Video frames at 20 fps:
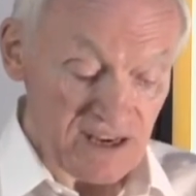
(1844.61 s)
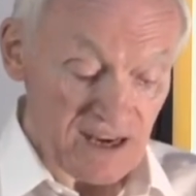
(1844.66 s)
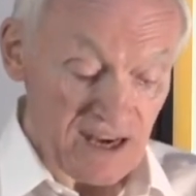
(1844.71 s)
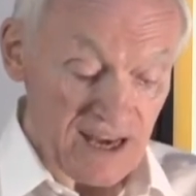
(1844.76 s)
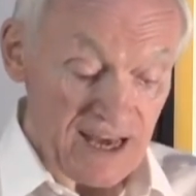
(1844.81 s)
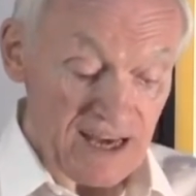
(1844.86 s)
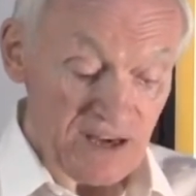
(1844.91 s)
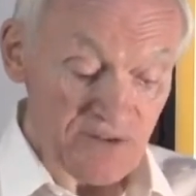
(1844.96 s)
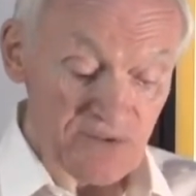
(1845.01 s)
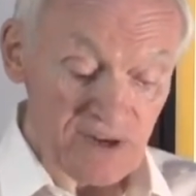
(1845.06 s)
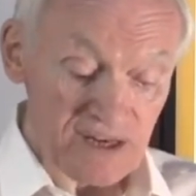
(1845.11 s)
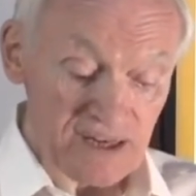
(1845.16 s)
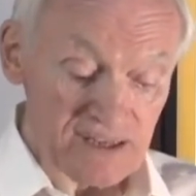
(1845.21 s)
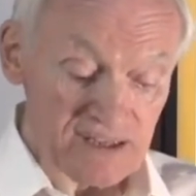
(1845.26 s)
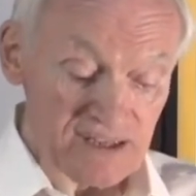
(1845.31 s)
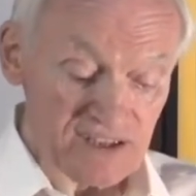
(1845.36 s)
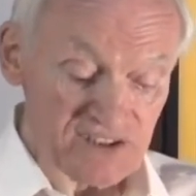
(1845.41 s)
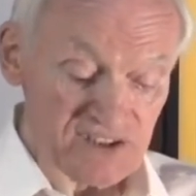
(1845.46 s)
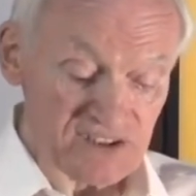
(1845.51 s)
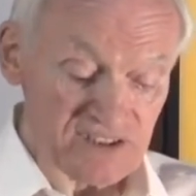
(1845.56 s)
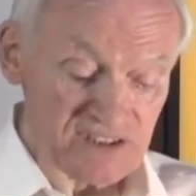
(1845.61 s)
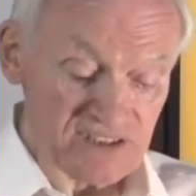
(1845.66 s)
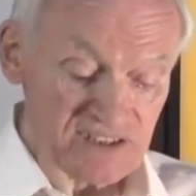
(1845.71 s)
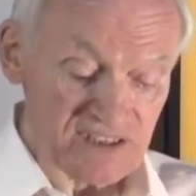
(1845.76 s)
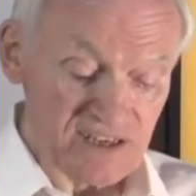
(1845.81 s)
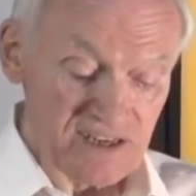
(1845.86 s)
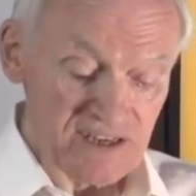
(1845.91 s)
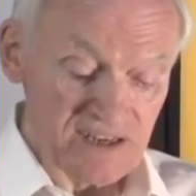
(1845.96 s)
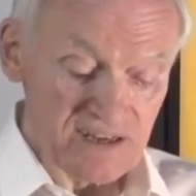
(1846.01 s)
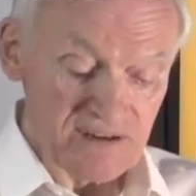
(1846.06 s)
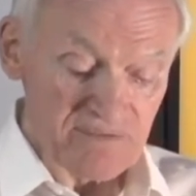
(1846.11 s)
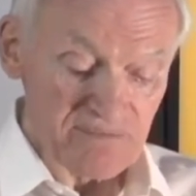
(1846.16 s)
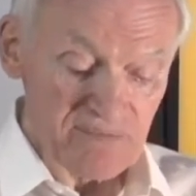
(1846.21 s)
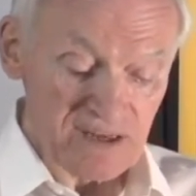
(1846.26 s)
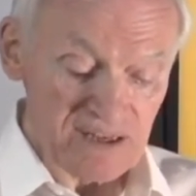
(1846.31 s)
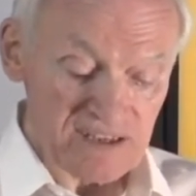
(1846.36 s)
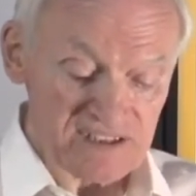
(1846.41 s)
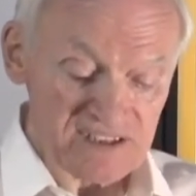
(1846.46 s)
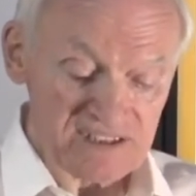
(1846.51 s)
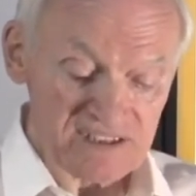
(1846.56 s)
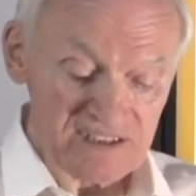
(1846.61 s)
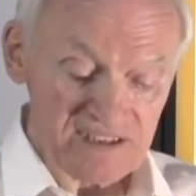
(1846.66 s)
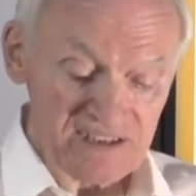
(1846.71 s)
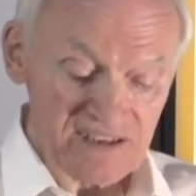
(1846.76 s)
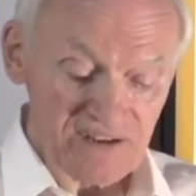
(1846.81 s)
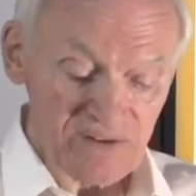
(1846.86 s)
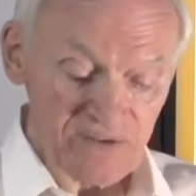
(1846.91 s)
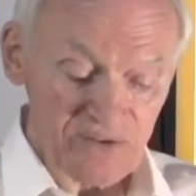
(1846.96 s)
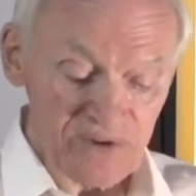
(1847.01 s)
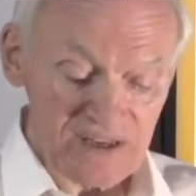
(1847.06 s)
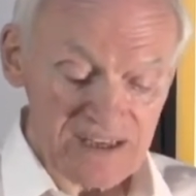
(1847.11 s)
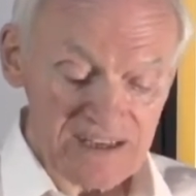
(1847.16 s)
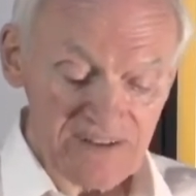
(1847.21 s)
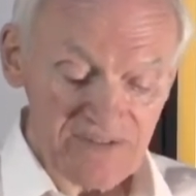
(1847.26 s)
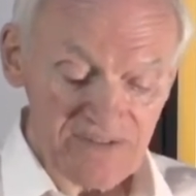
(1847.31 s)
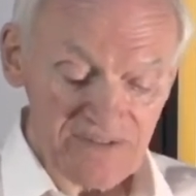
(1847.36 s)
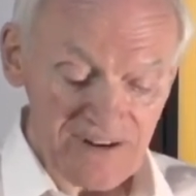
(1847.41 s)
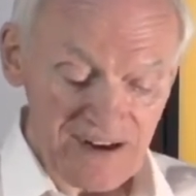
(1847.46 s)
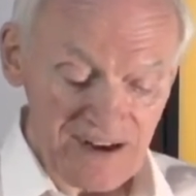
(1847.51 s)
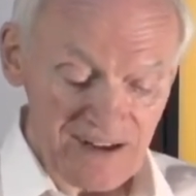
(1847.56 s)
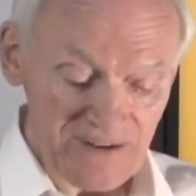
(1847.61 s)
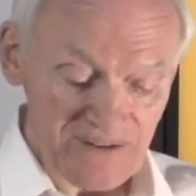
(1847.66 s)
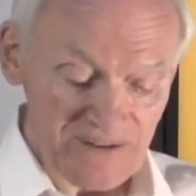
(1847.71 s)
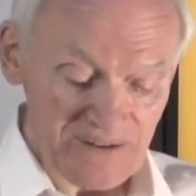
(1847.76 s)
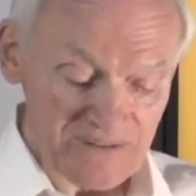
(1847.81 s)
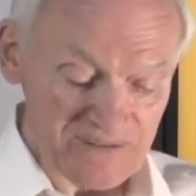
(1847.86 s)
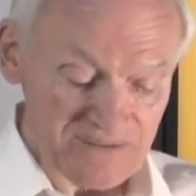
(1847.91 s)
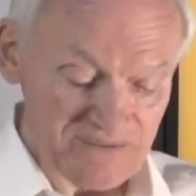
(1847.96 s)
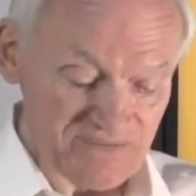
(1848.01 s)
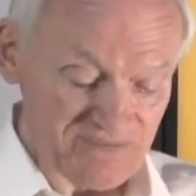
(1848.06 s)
and regulations must we follow.